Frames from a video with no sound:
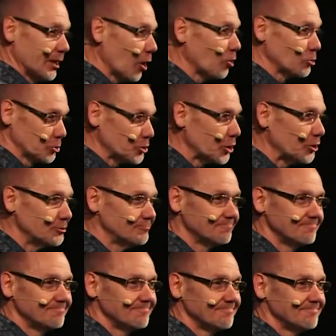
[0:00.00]
belong to?
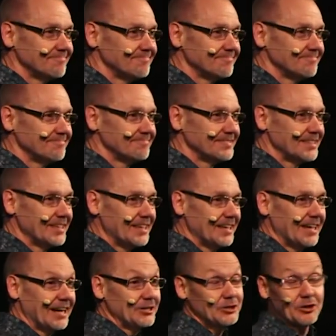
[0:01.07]

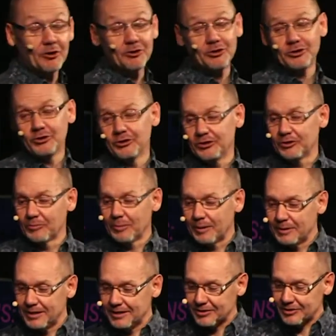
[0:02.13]
And you know, you may be